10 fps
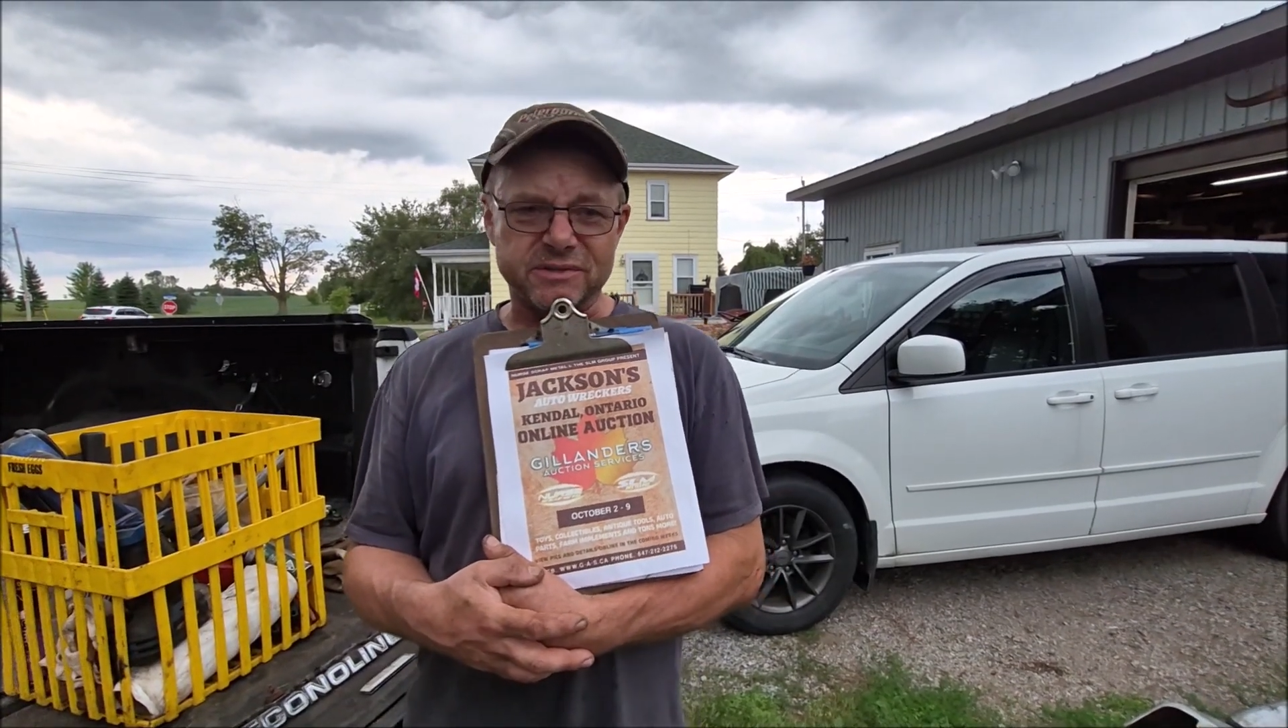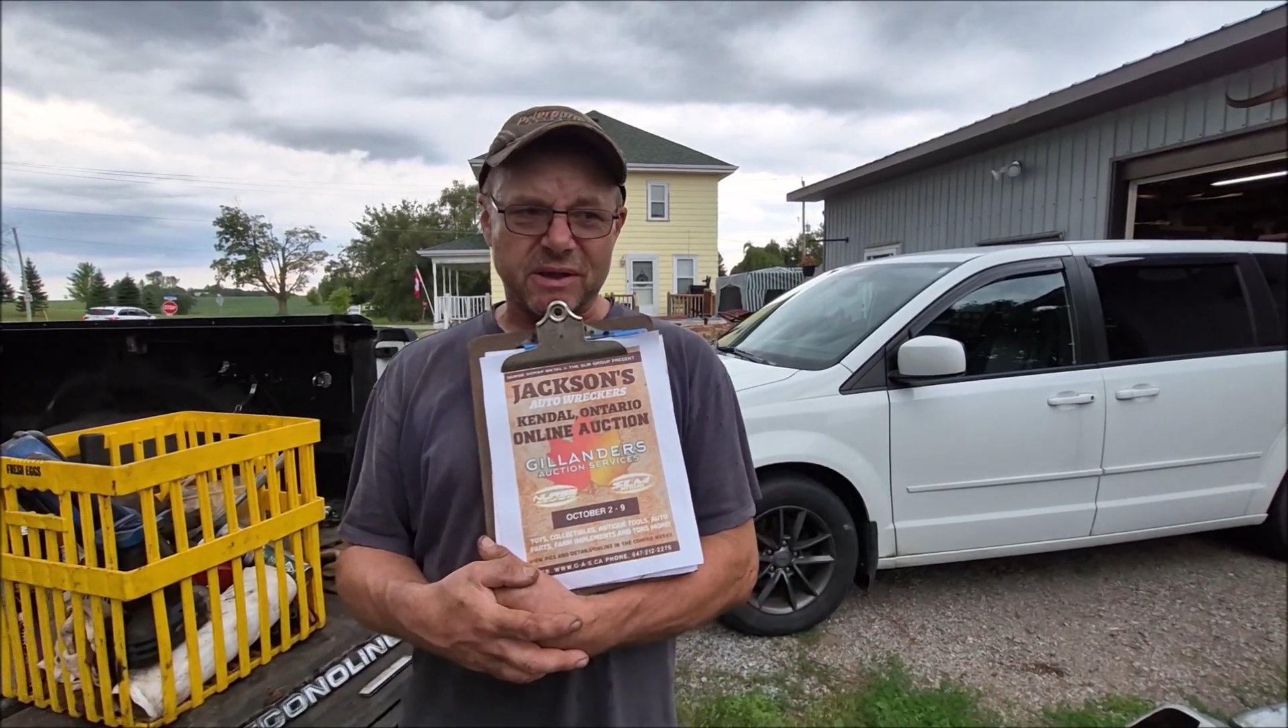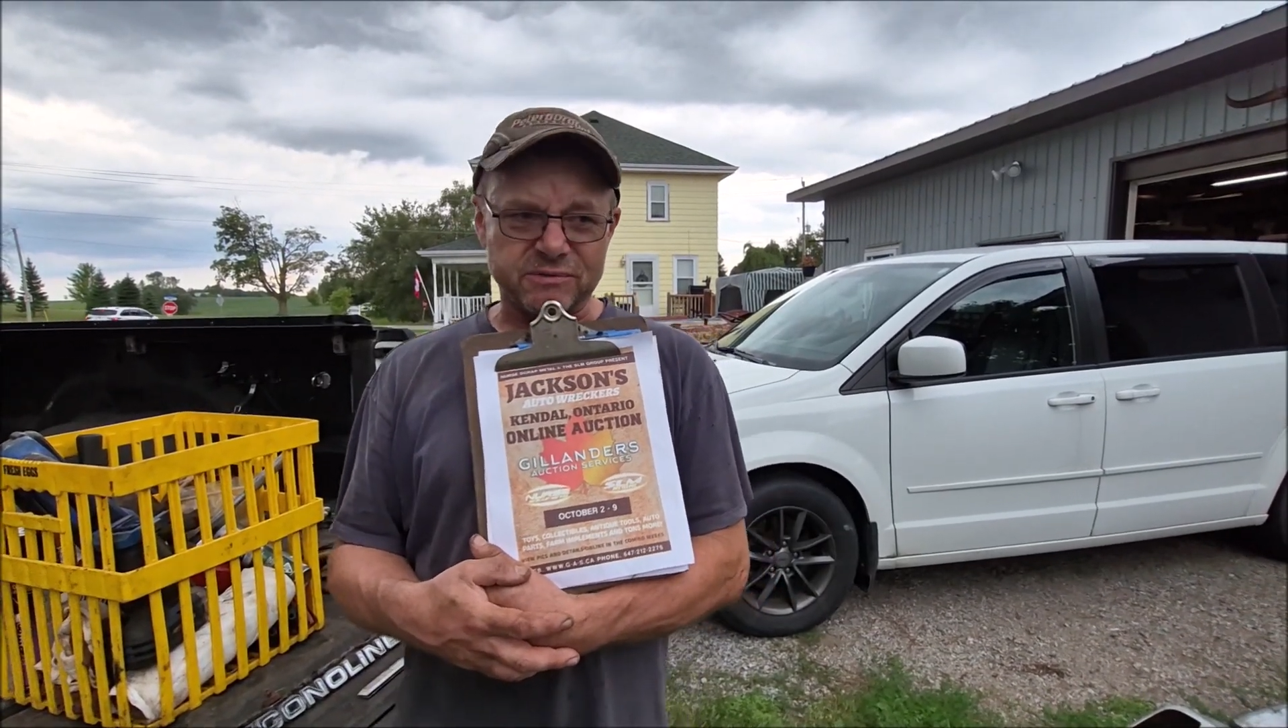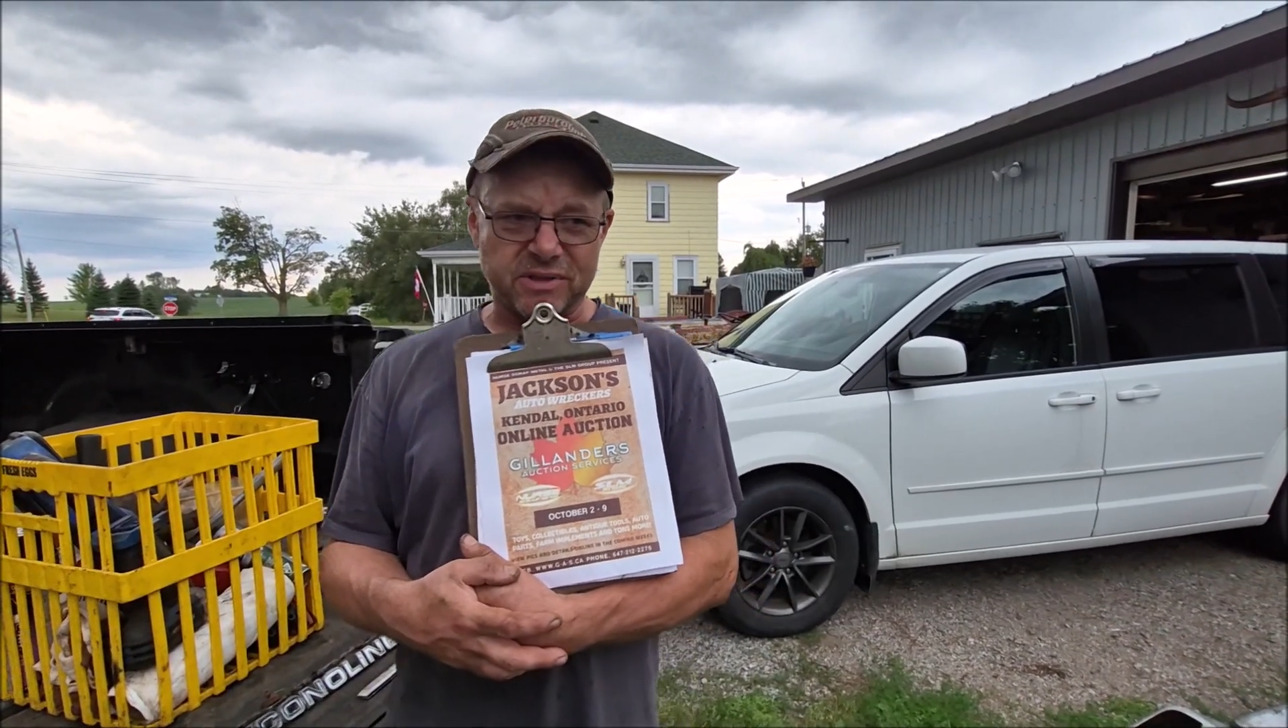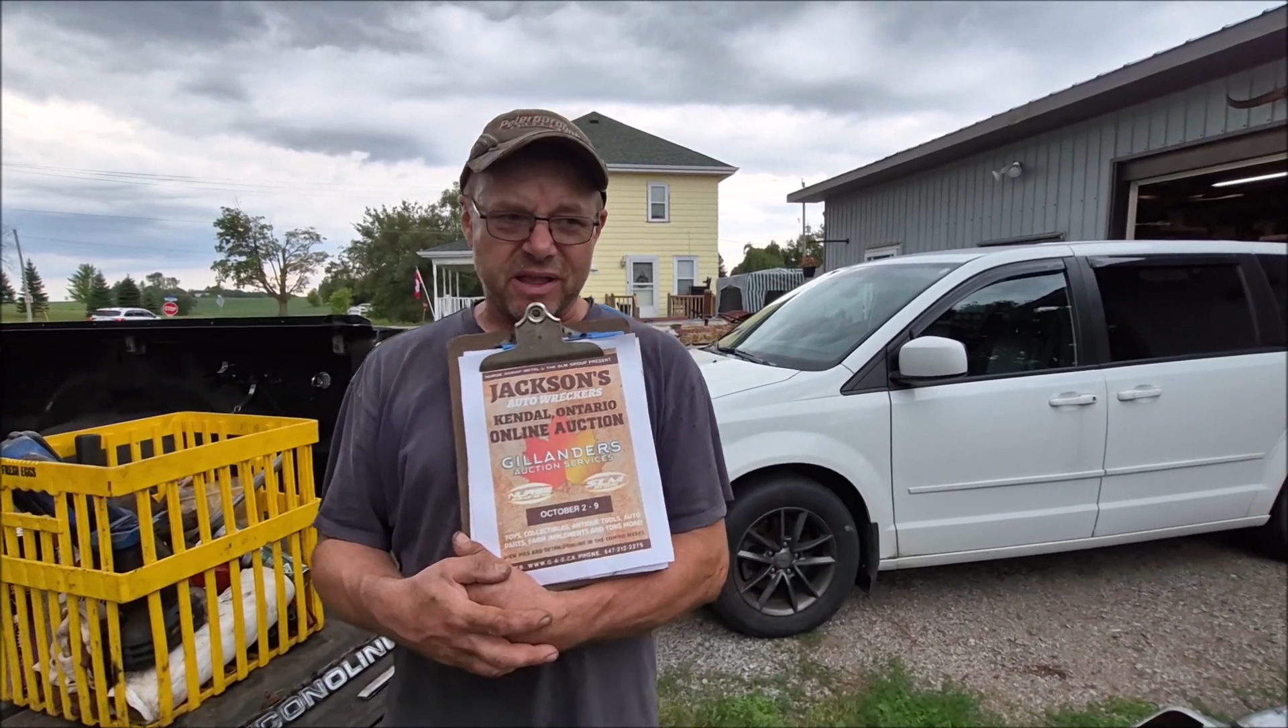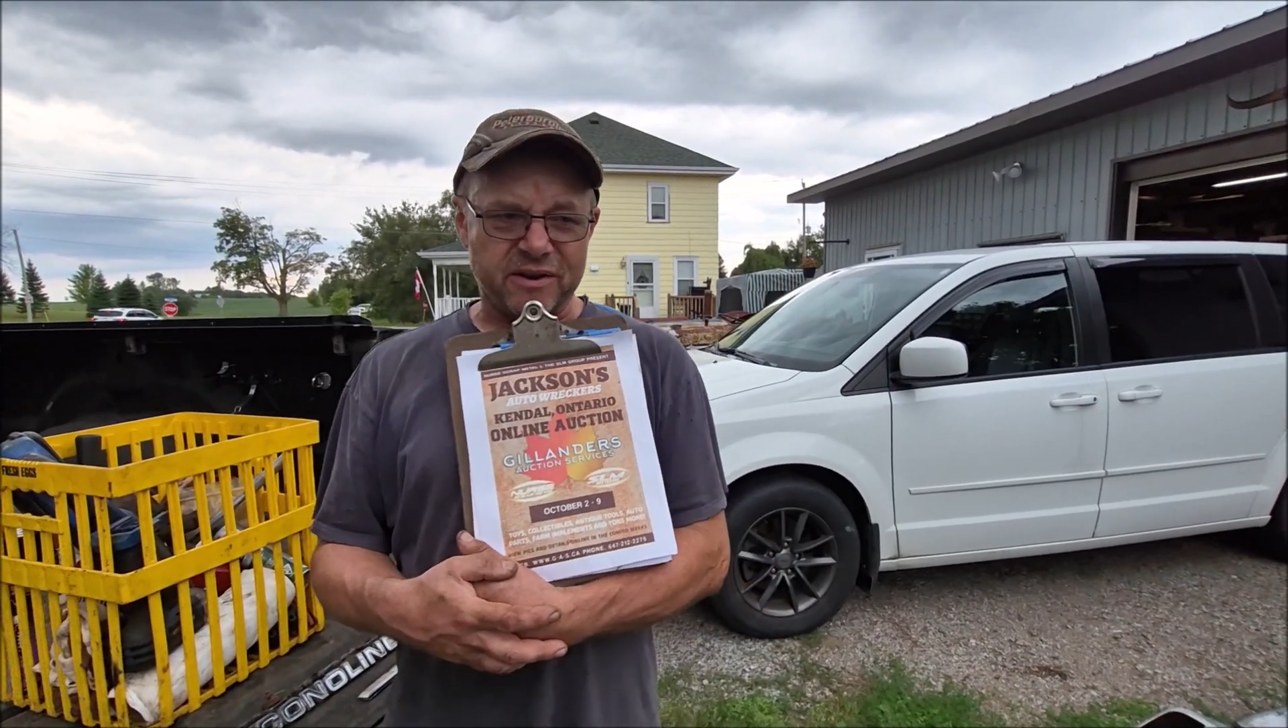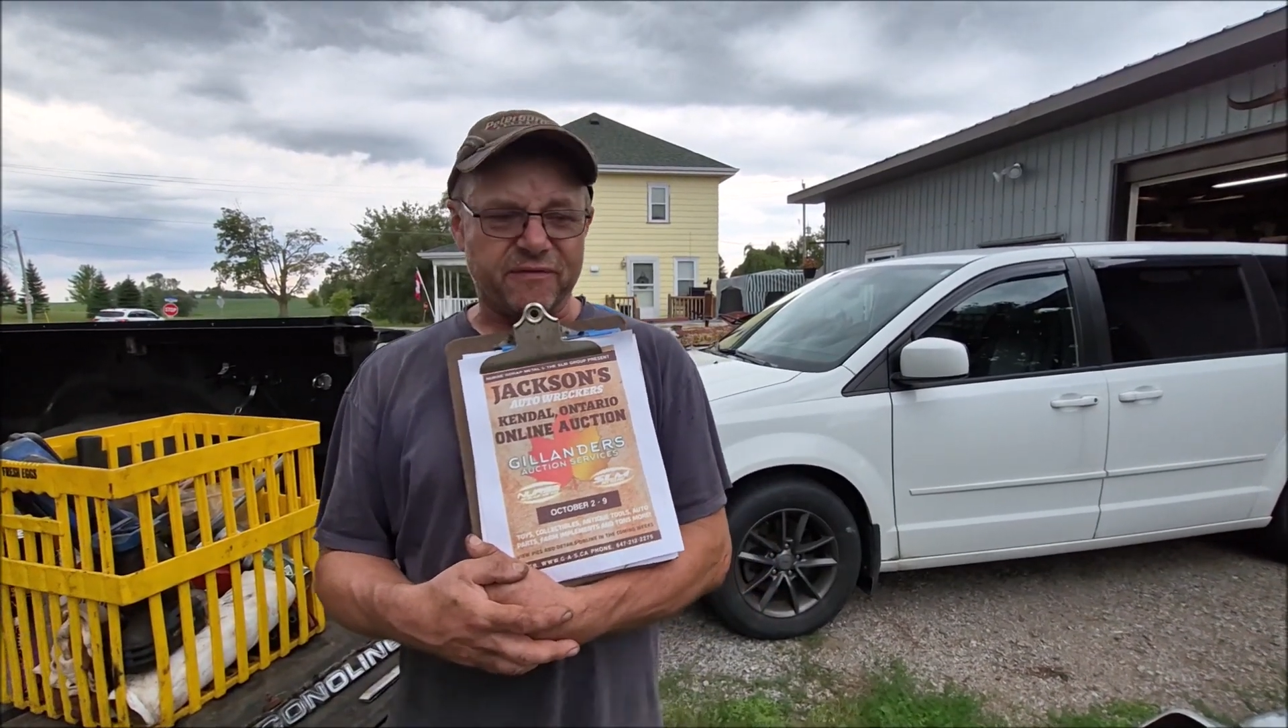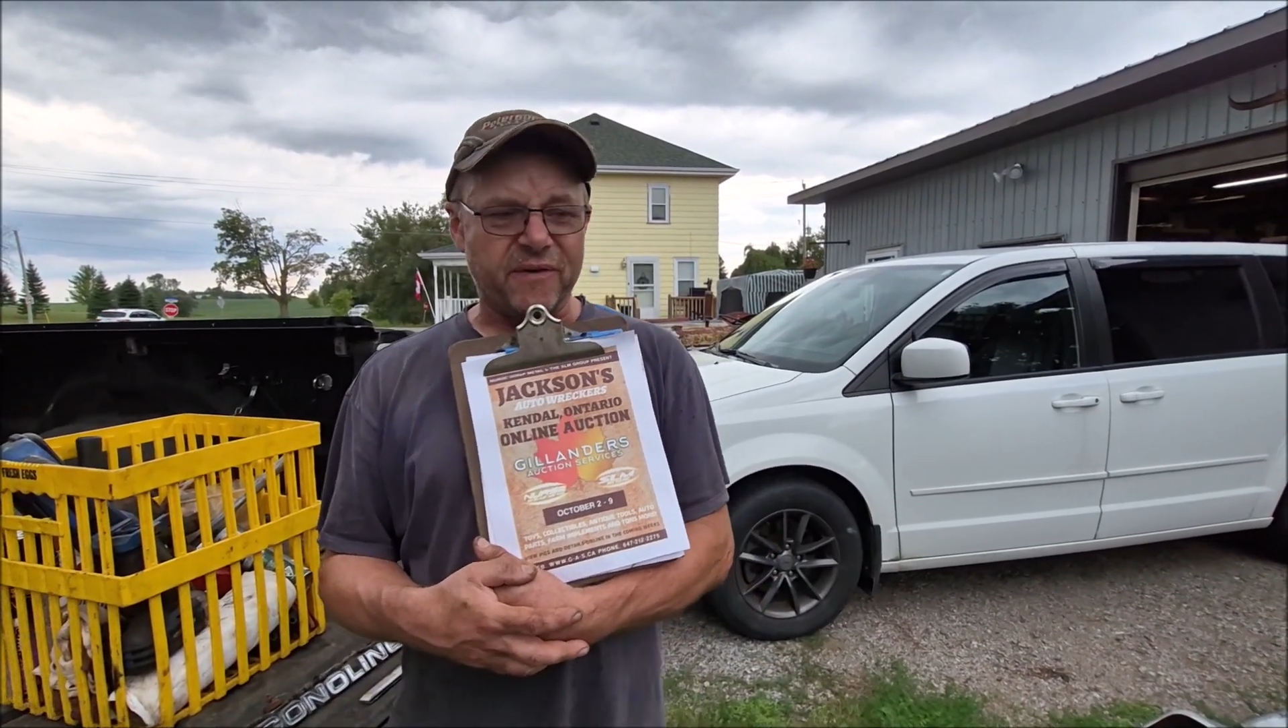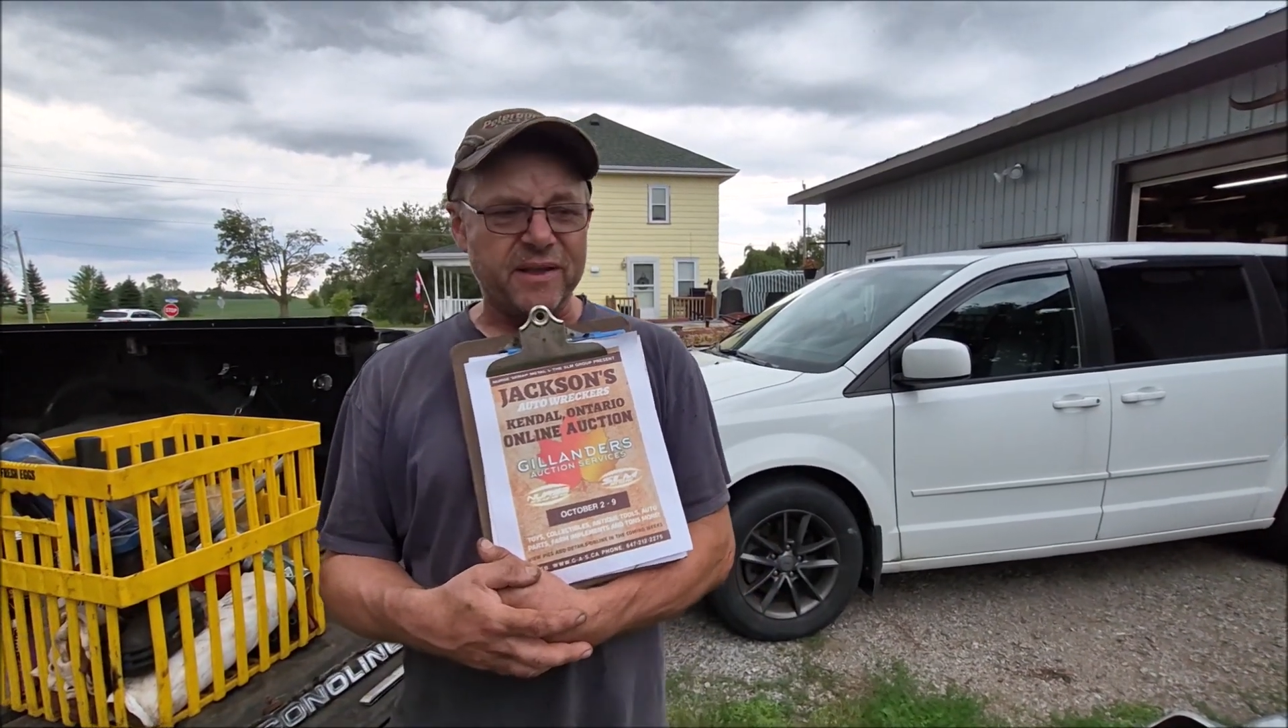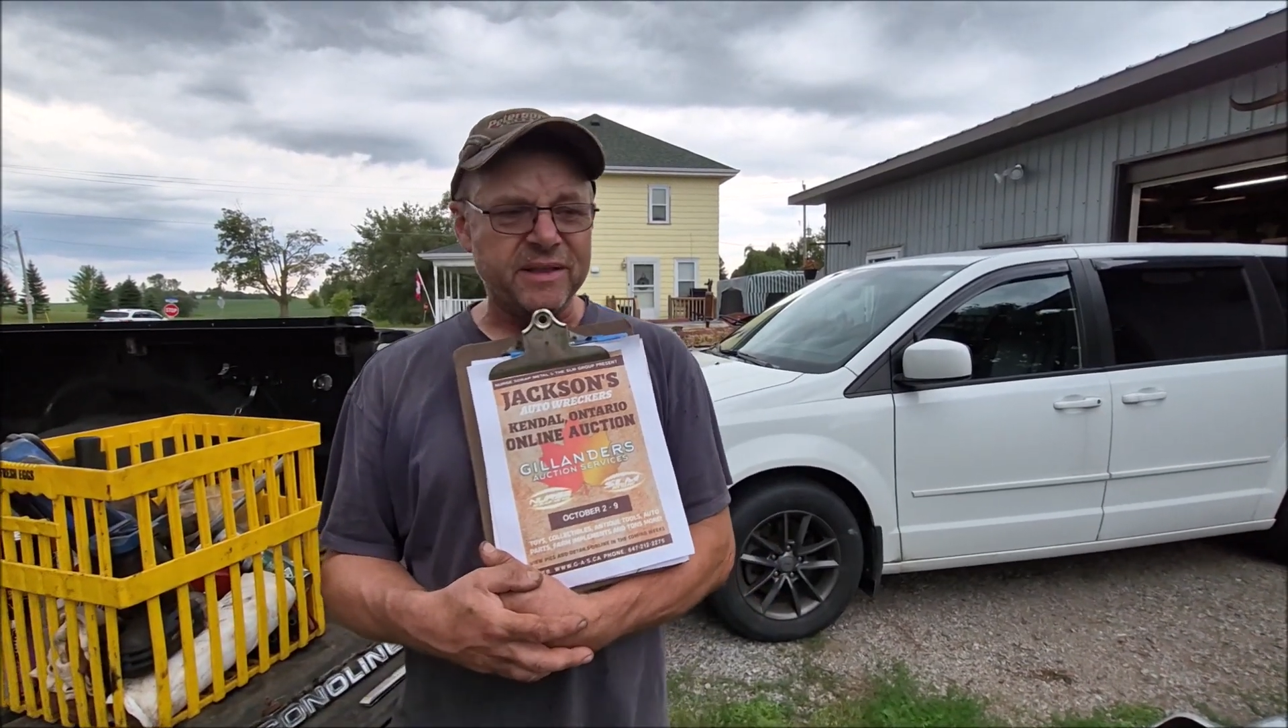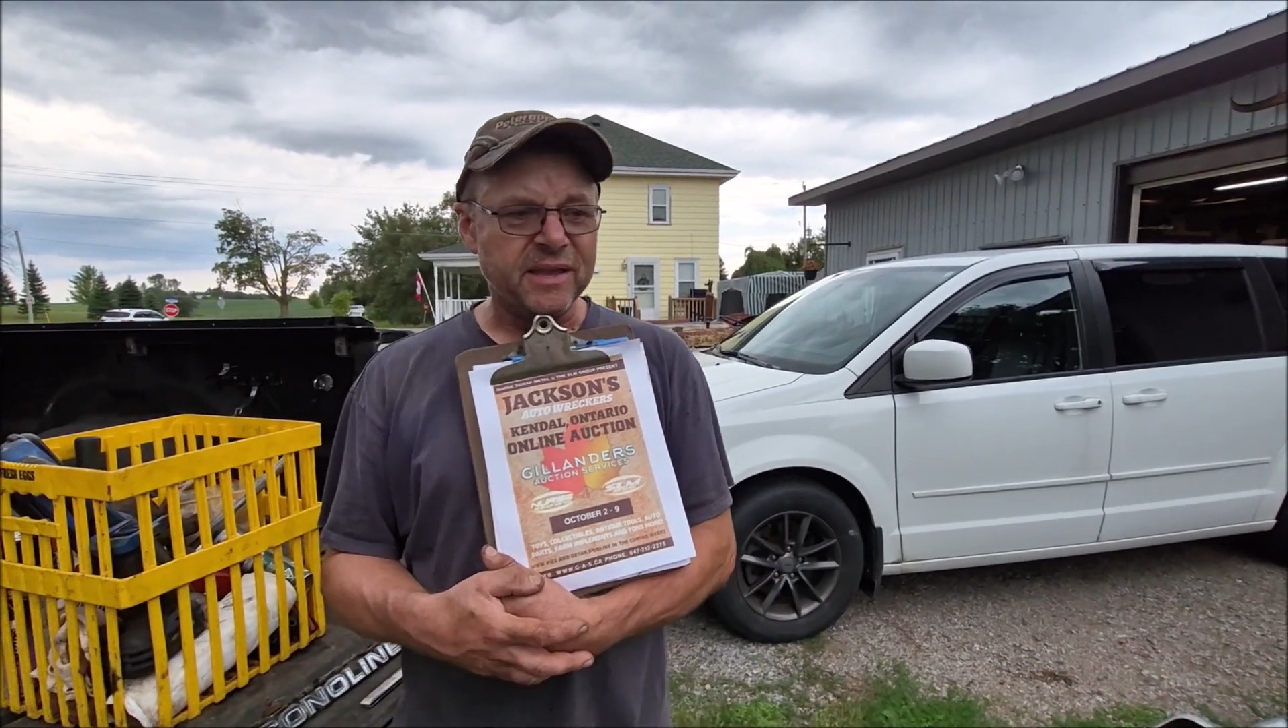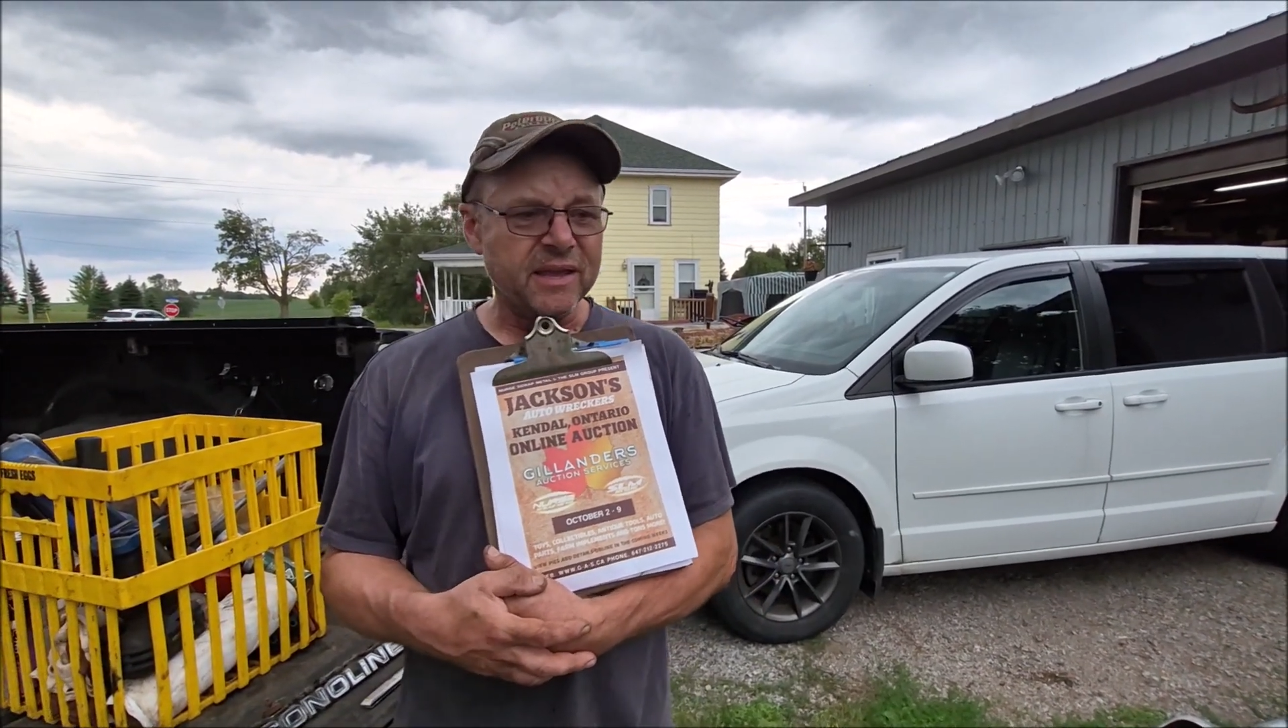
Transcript: a lot of fun,